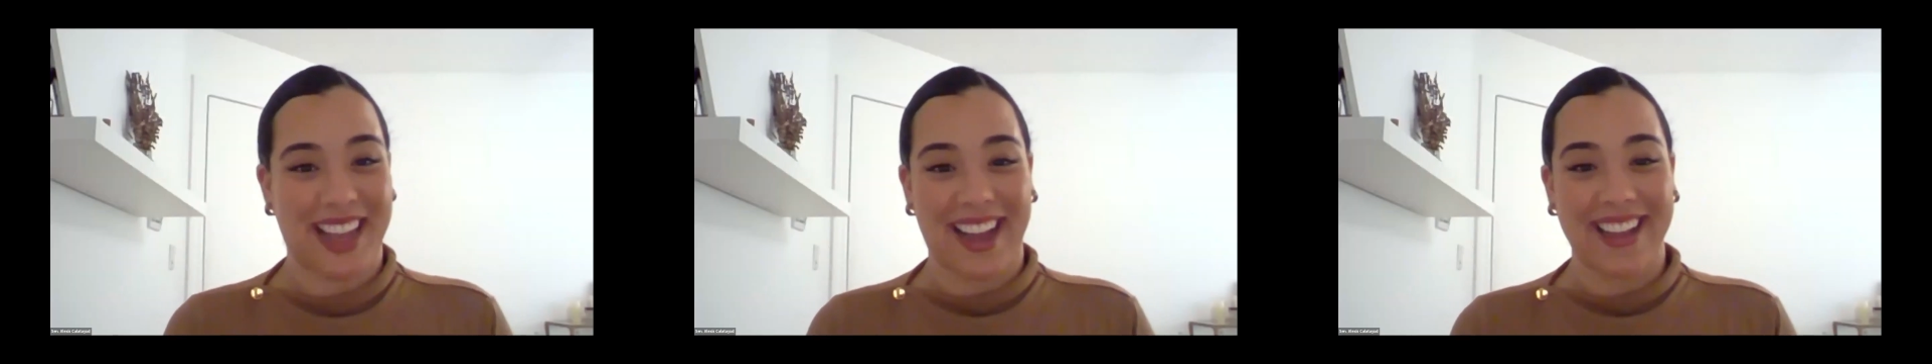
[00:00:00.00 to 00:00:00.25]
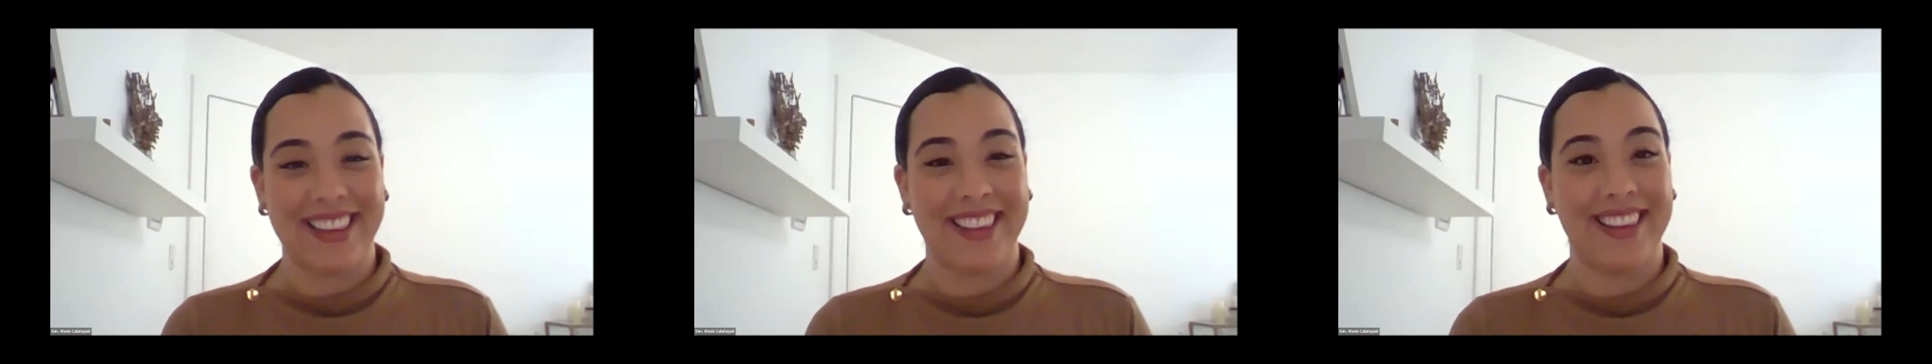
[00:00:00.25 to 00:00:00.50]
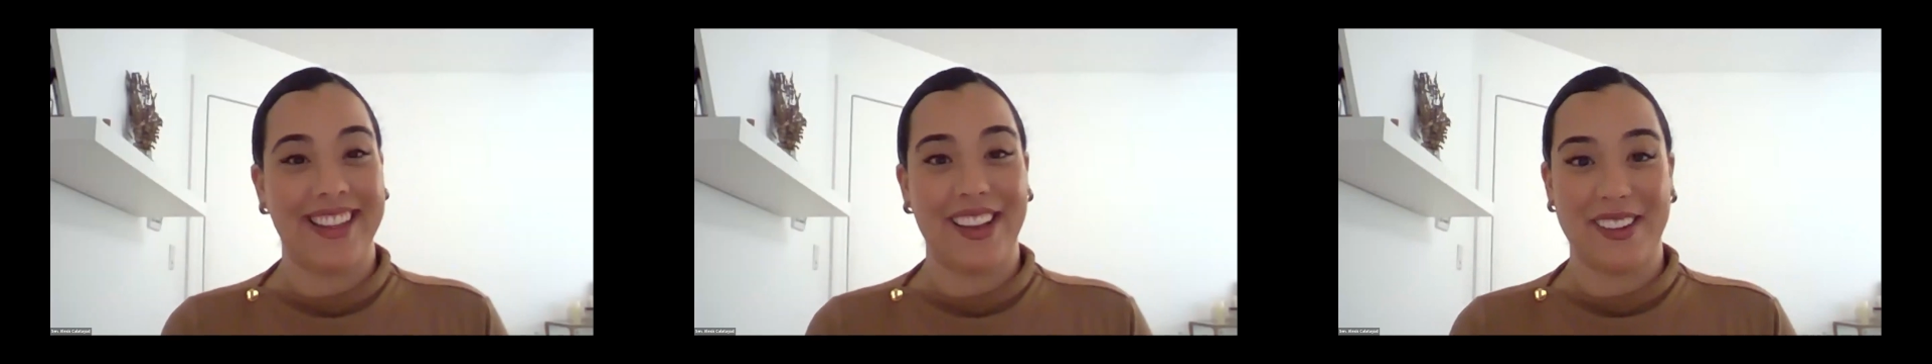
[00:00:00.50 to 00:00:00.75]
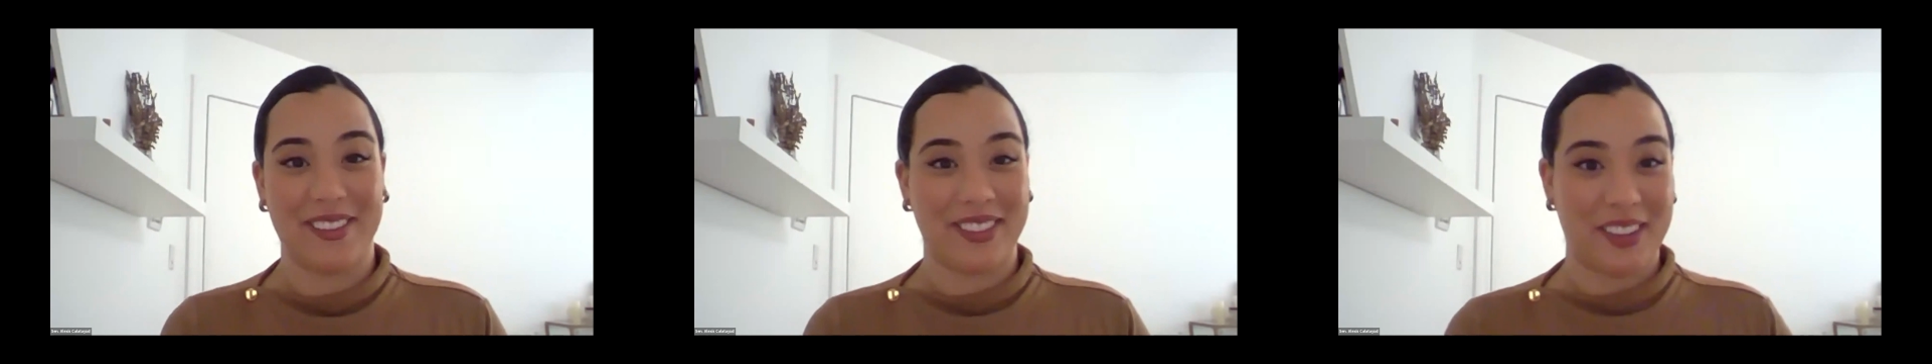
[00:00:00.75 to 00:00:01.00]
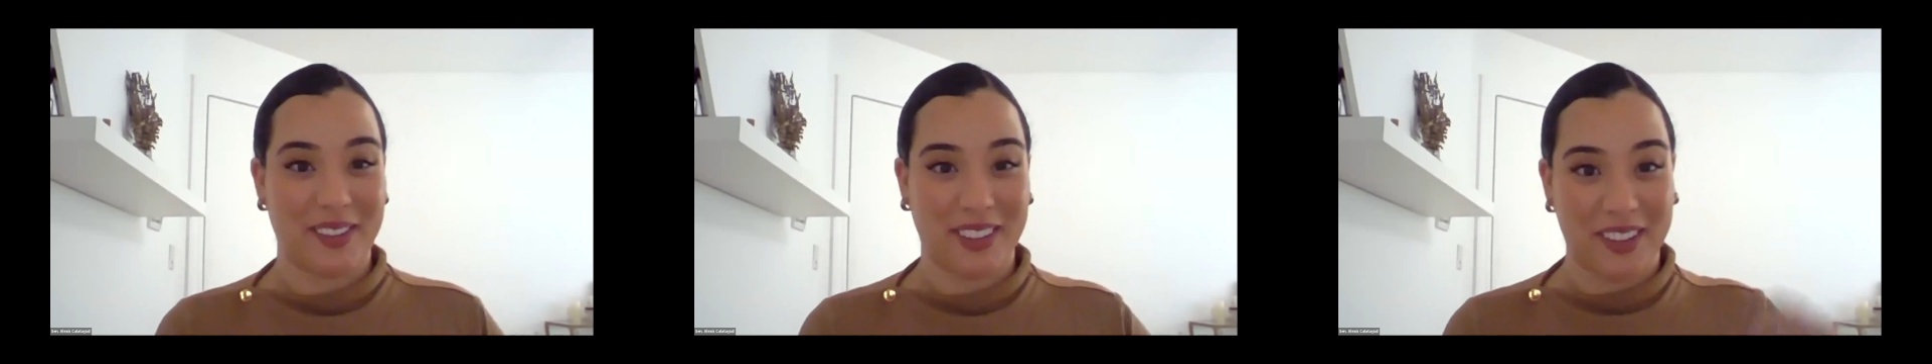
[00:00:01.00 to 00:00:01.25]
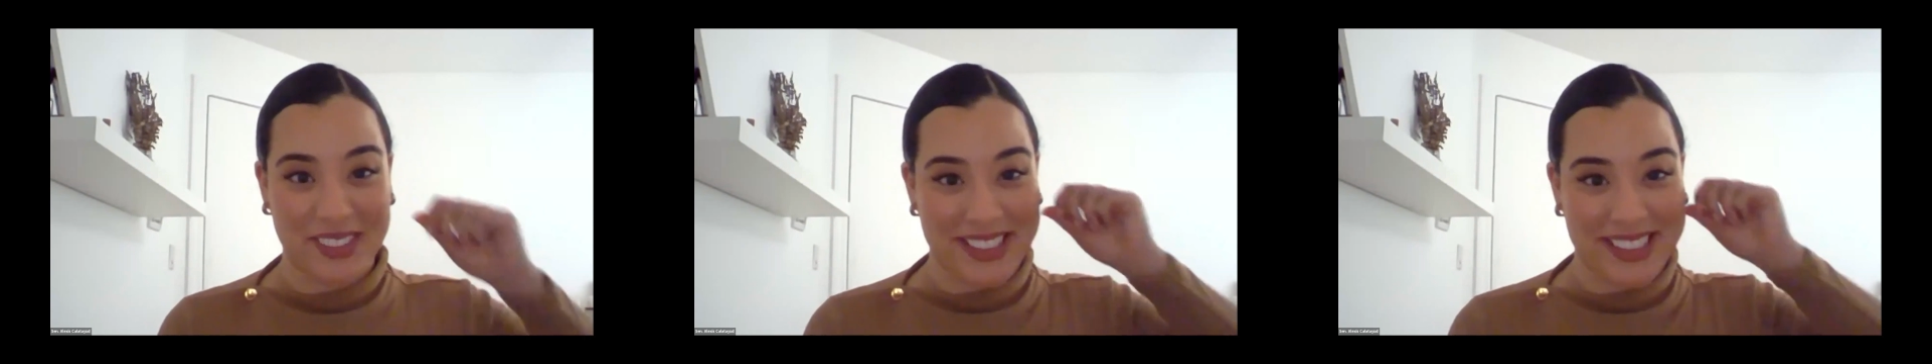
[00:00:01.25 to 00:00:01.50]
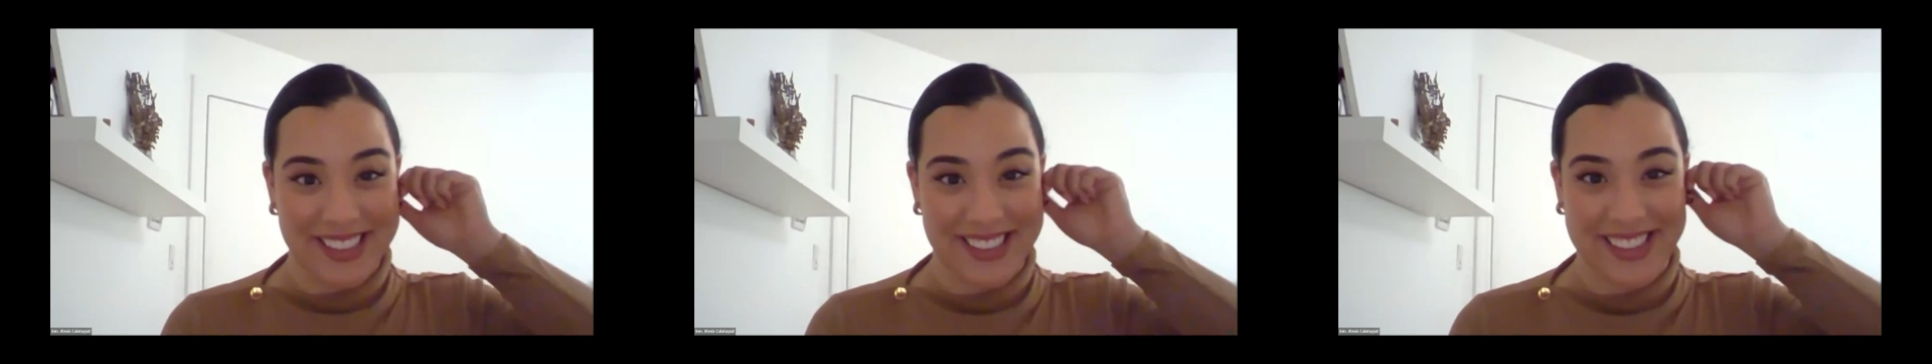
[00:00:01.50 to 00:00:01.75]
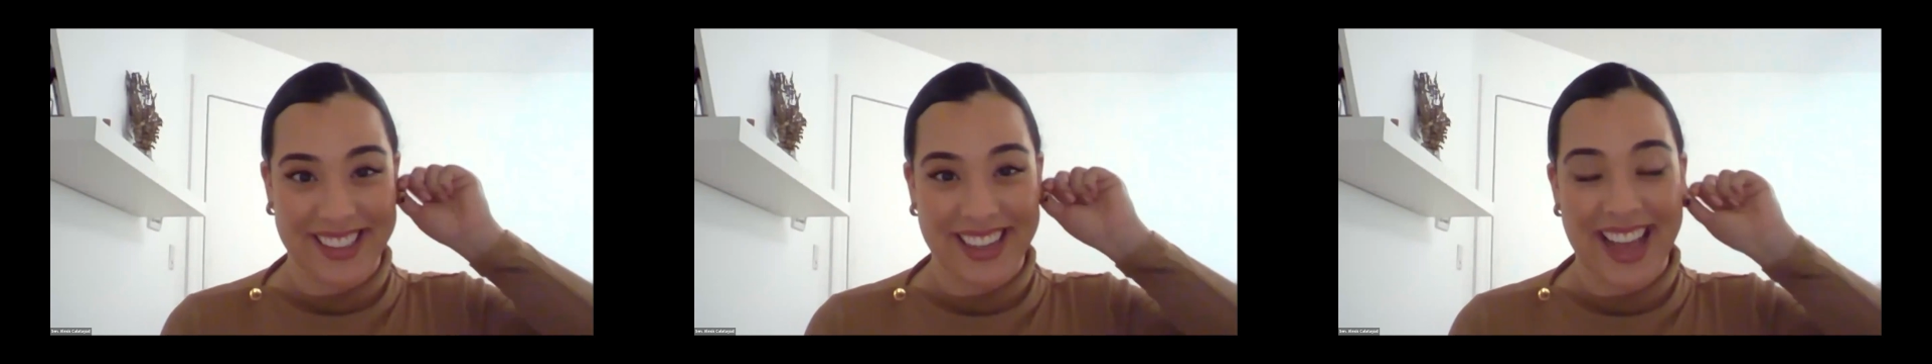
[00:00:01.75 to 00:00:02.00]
I love session,